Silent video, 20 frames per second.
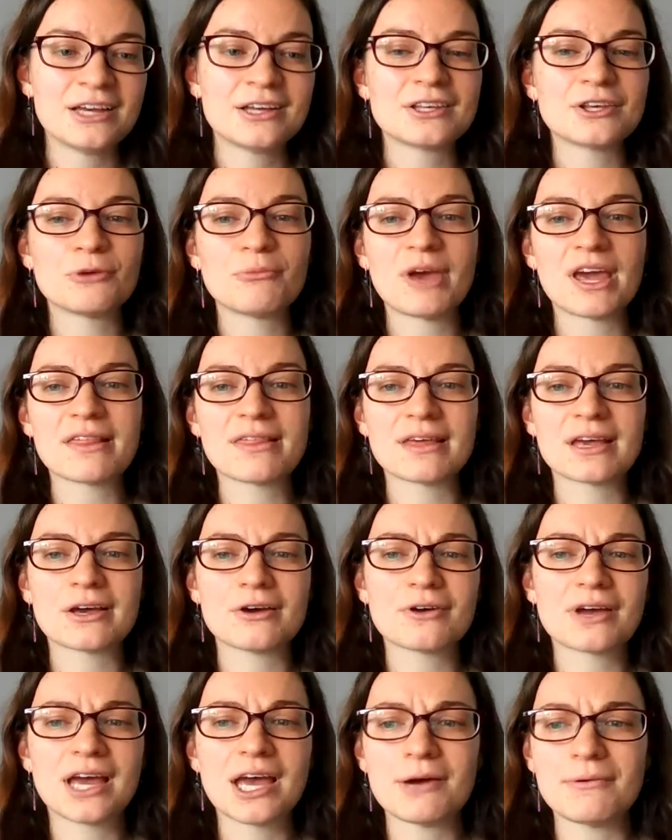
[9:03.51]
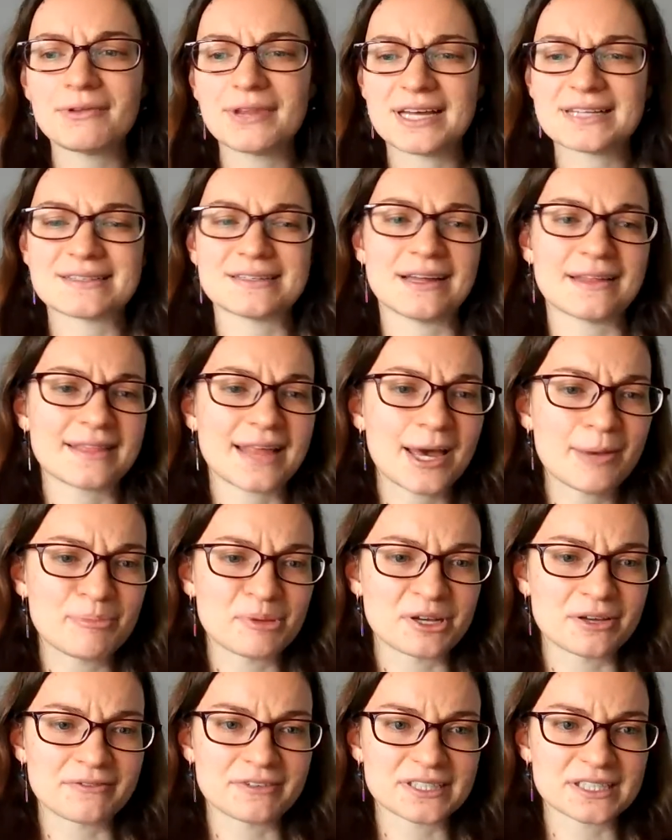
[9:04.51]
You may think, okay, well, that's not that
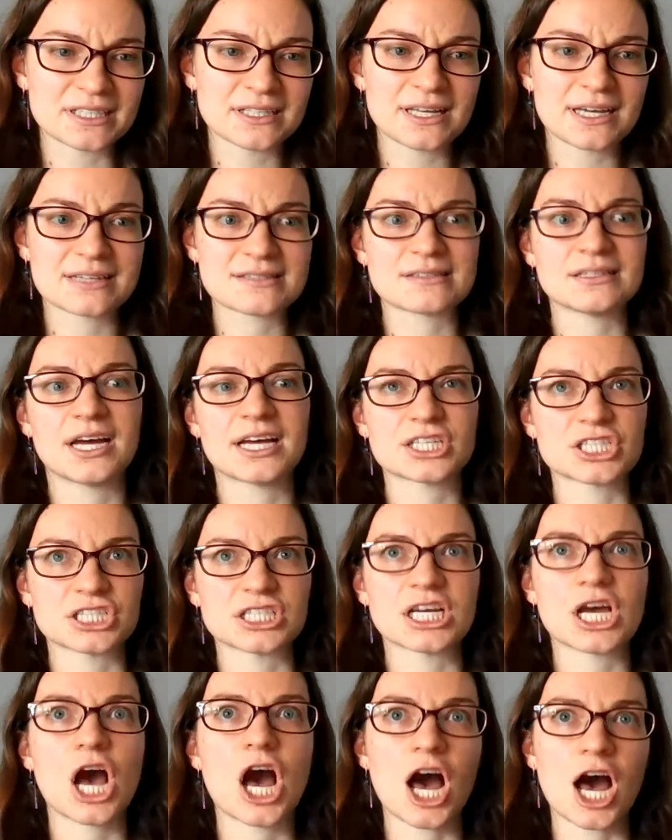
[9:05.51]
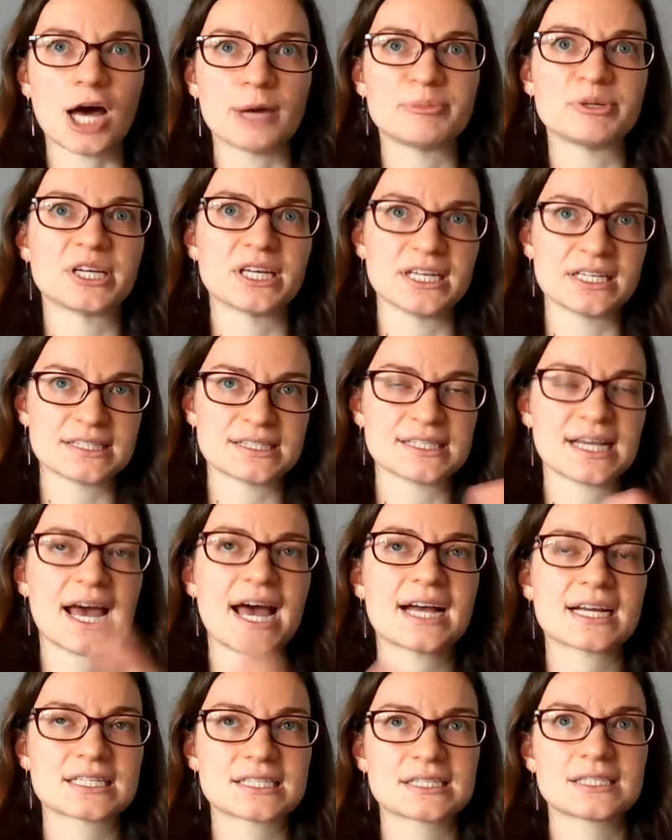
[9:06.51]
big of a deal. Like, it's not actually copying
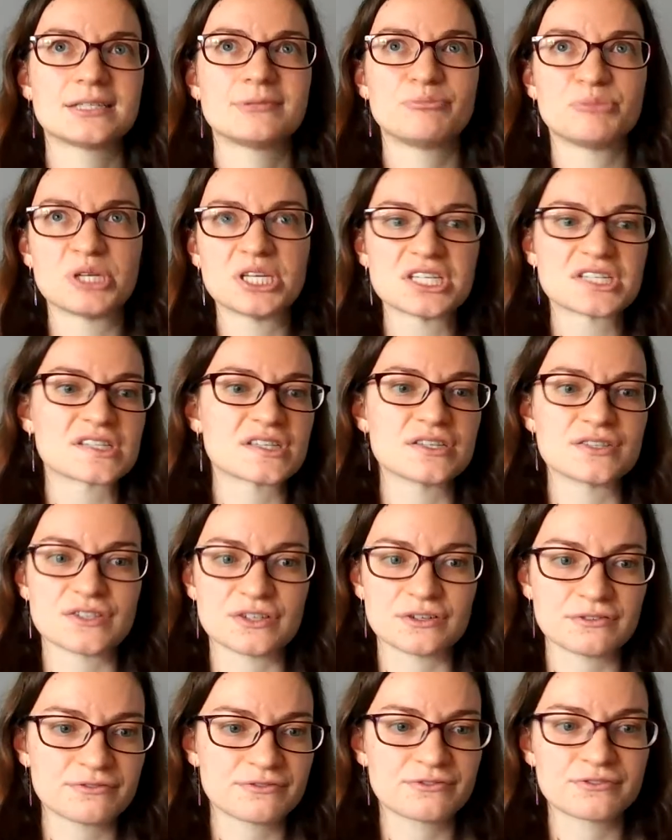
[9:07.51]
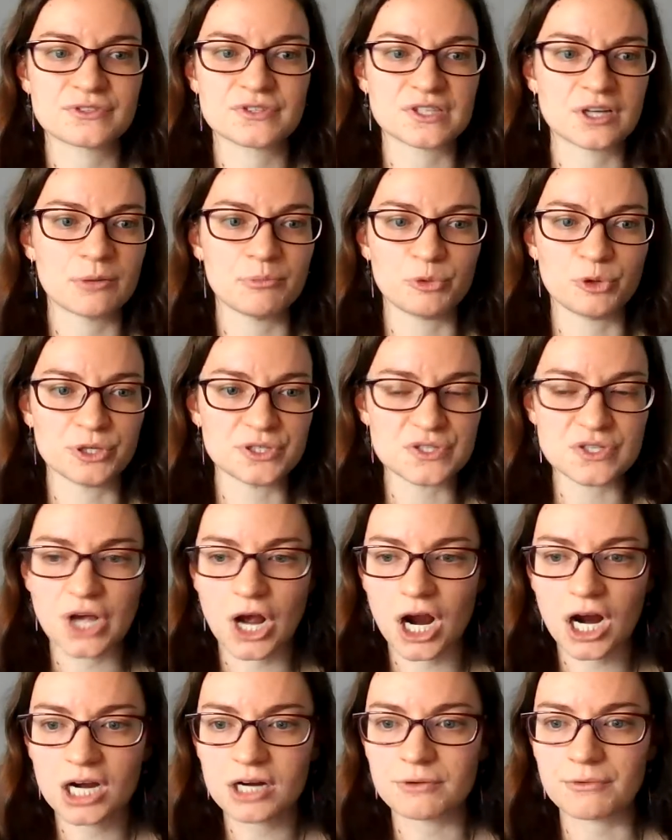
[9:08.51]
exact pieces of someone's
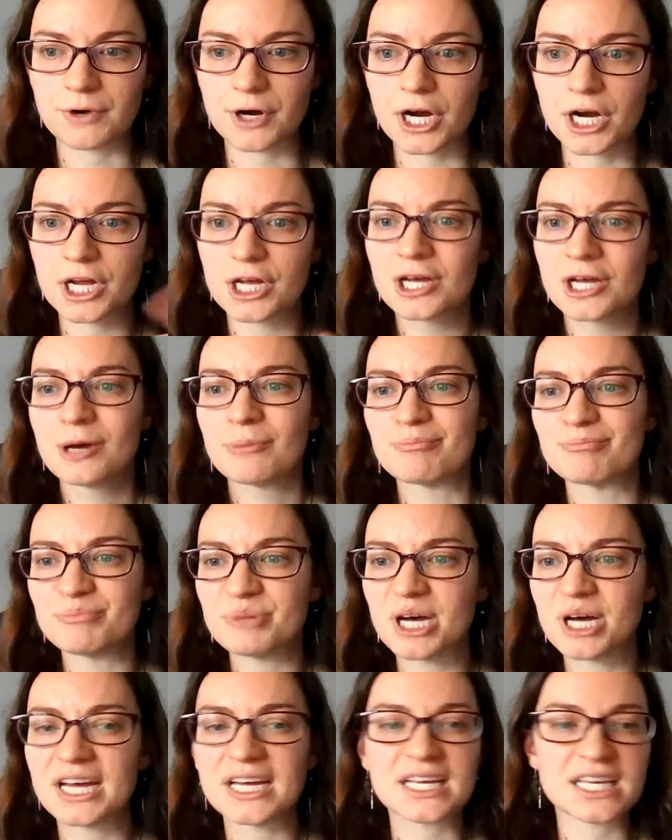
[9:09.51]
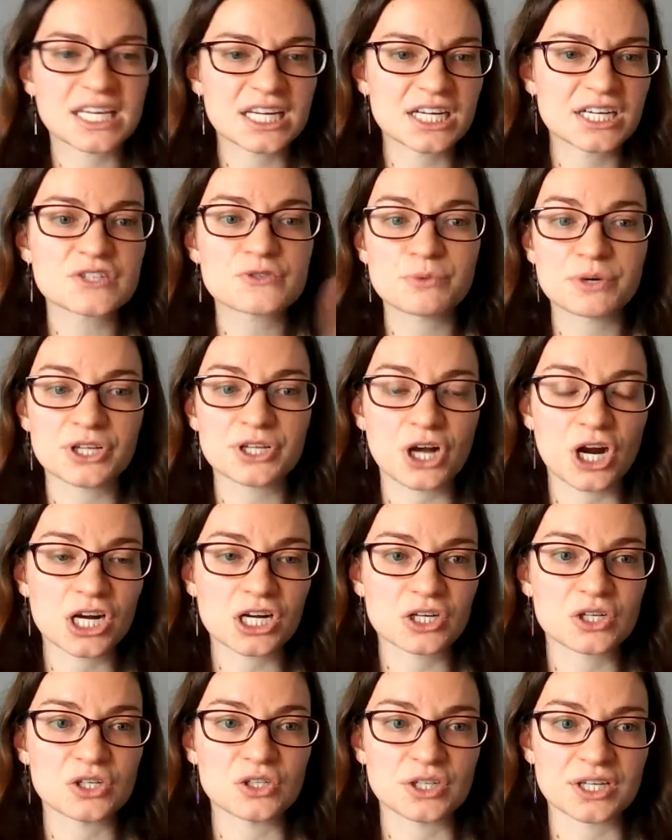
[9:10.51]
artwork. But here's where the
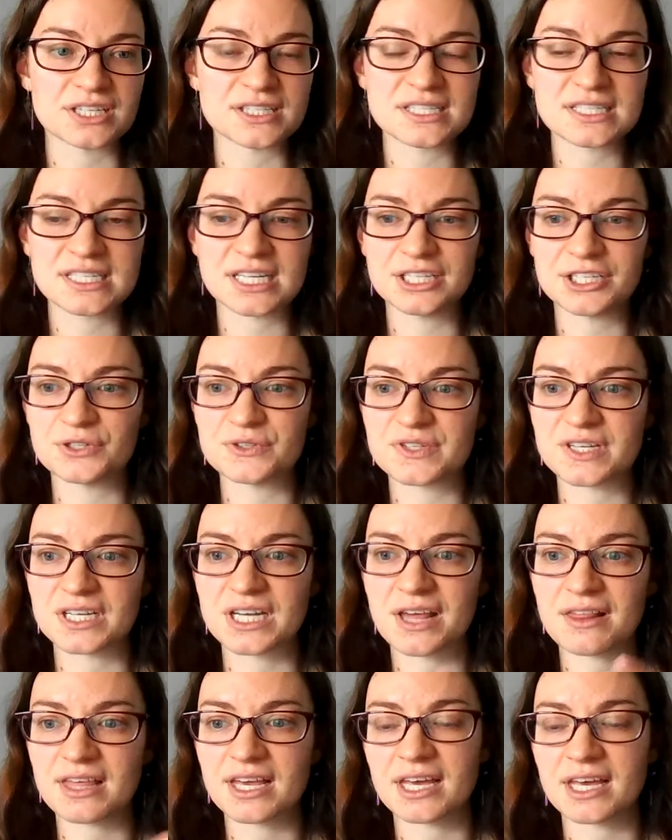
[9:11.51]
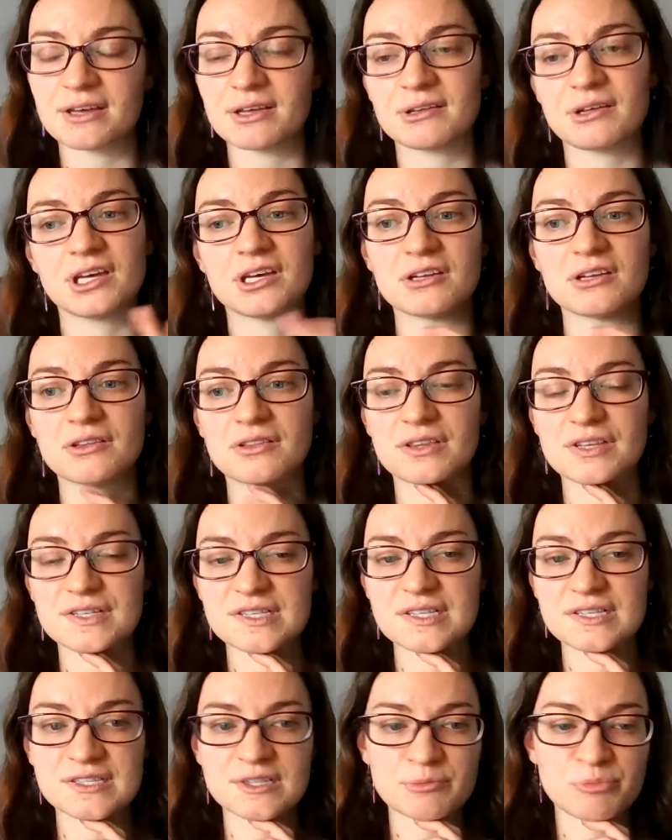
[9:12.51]
article continues, and I think this
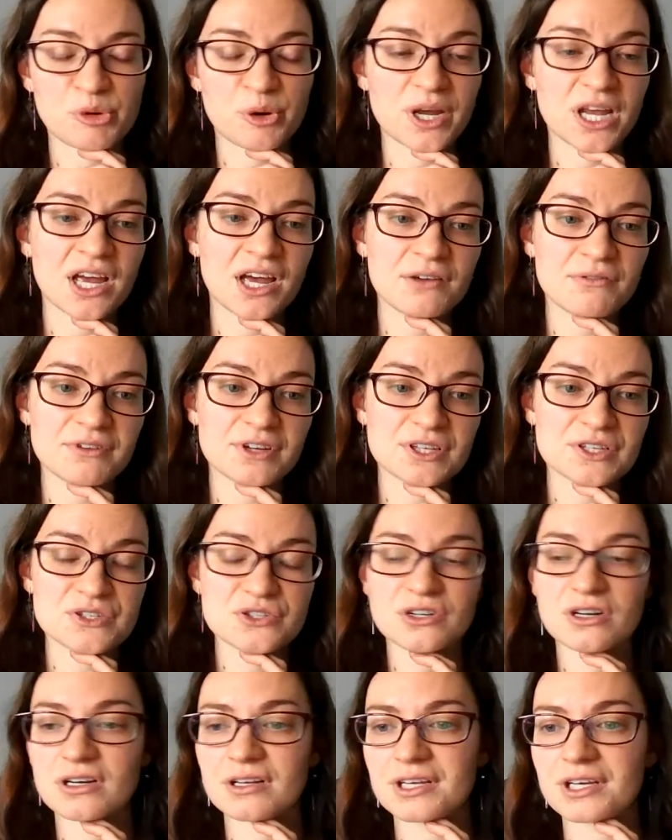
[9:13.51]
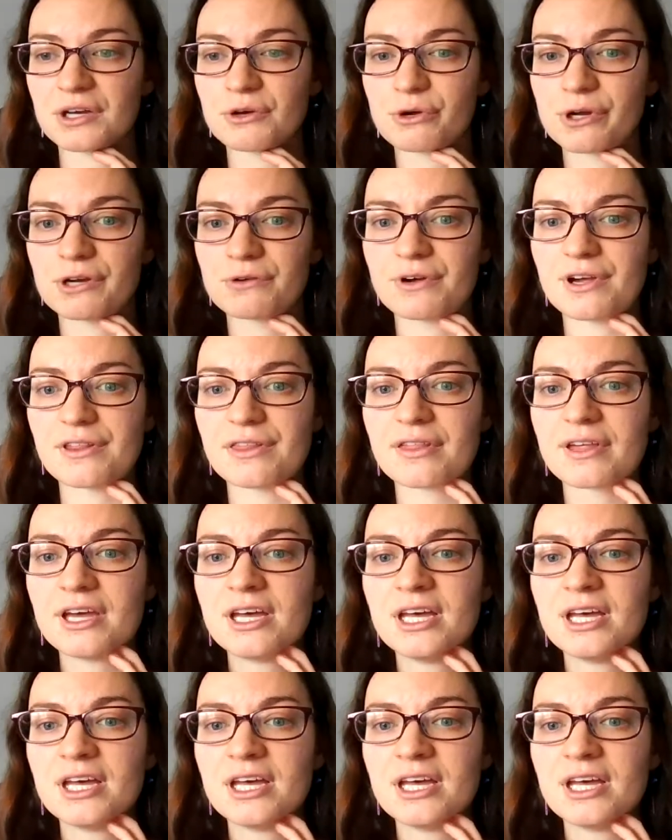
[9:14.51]
is the point I really strongly agree with.